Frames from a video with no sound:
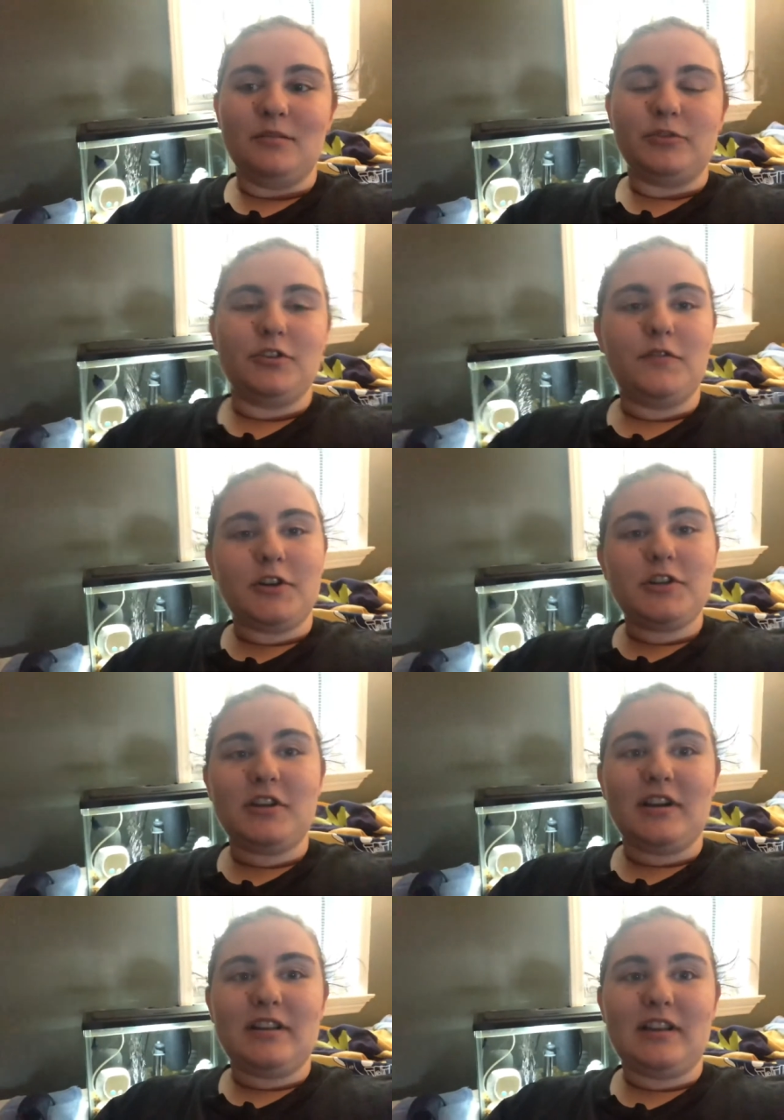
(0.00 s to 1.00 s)
So first
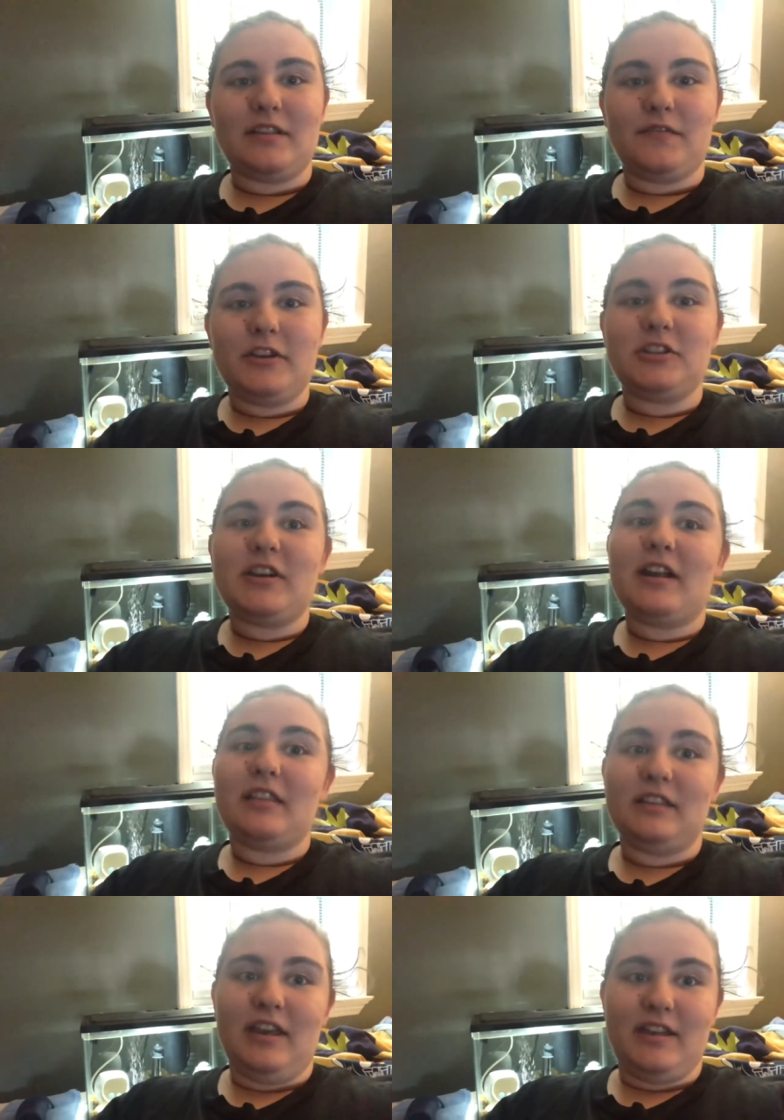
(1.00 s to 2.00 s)
you got to take the fish out of
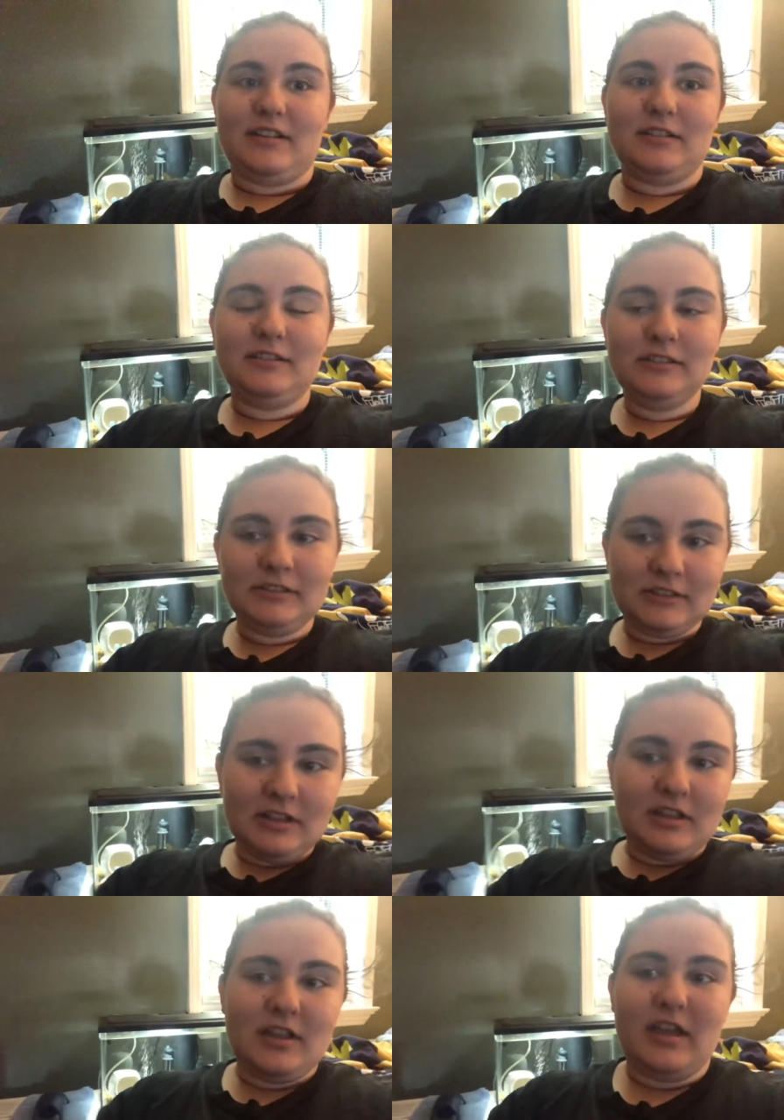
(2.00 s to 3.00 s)
the tank
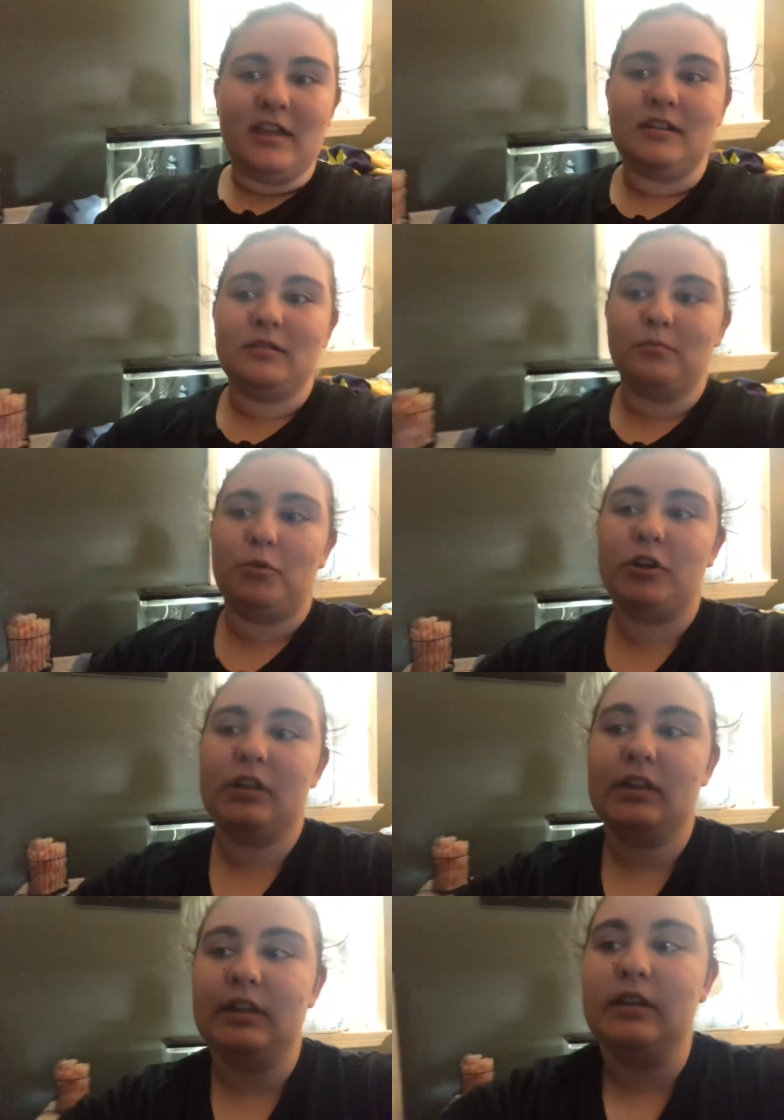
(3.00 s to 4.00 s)
and put
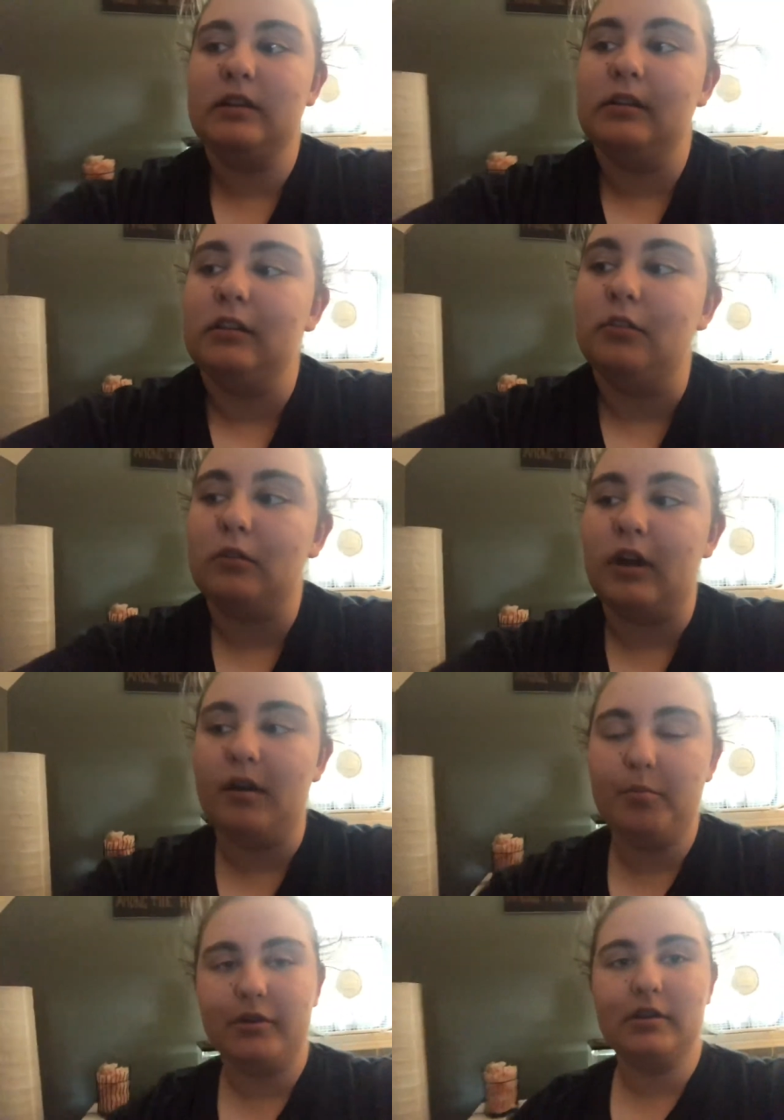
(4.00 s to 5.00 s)
it in a little
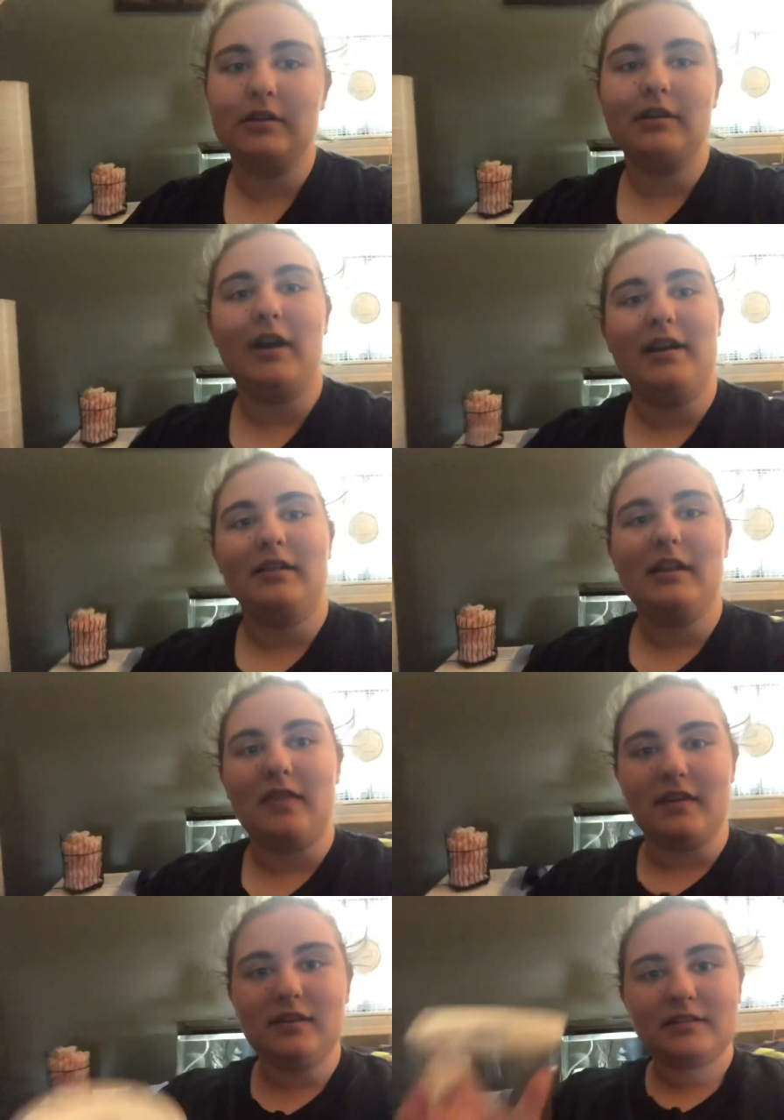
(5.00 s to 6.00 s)
cup, kind of
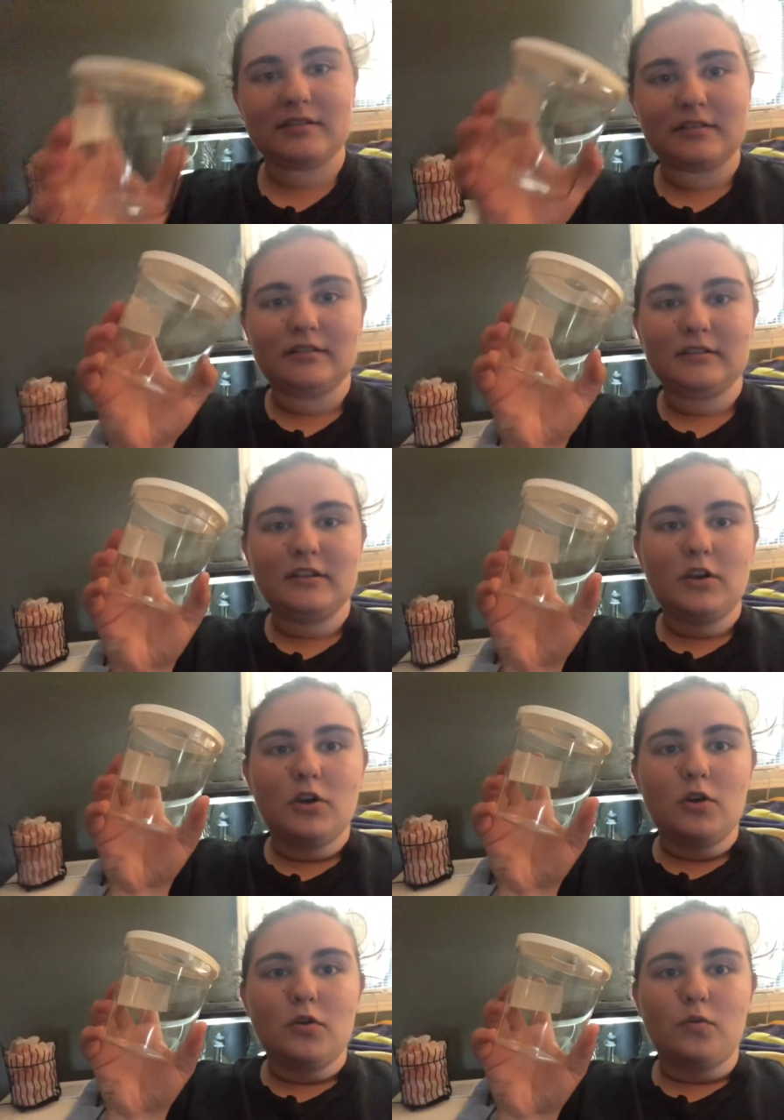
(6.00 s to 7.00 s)
like this,
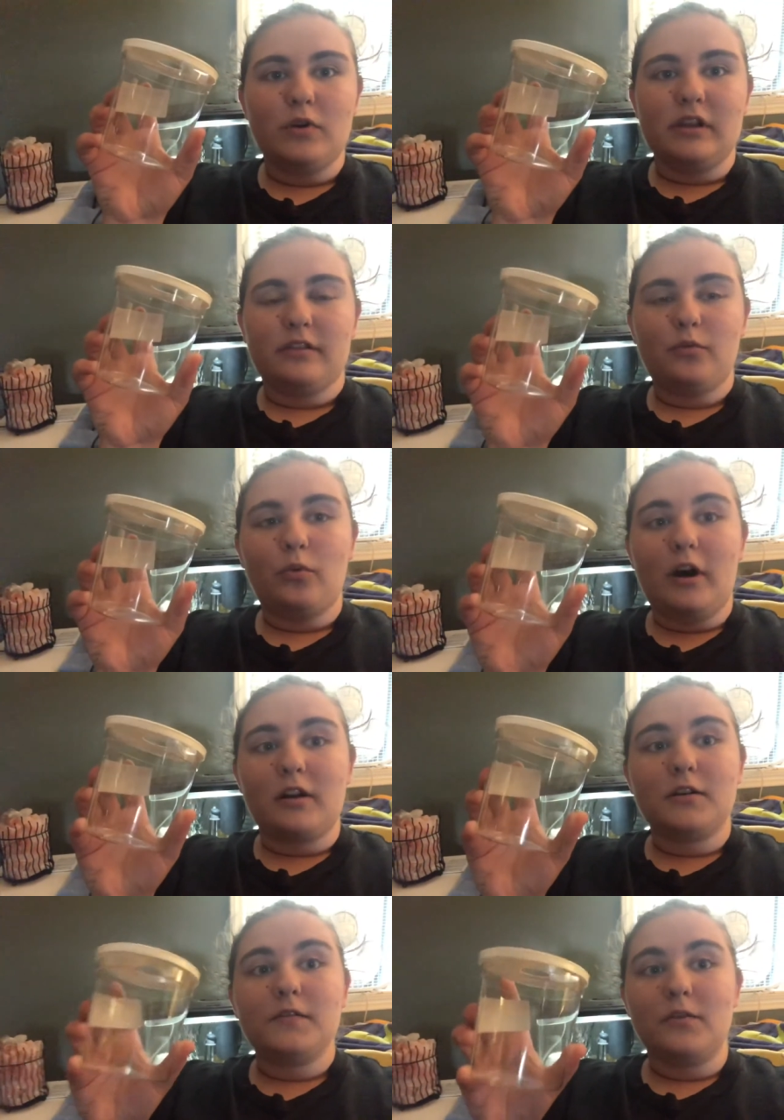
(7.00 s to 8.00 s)
with
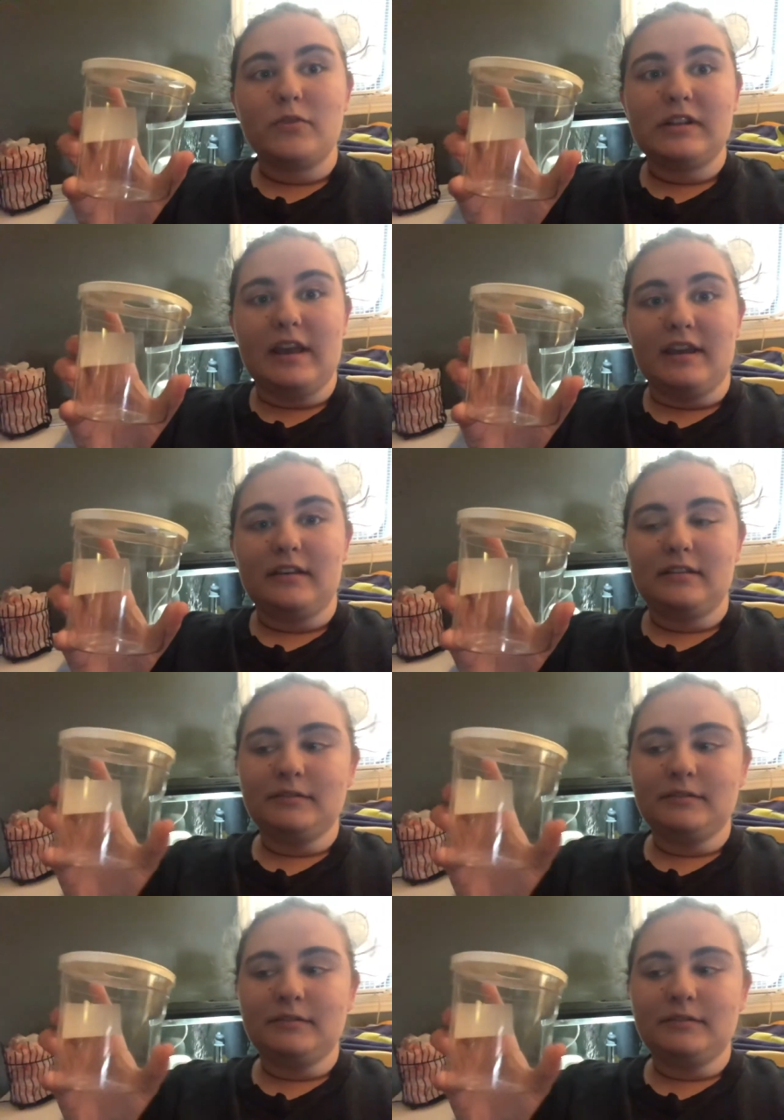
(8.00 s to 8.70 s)
water from the tank.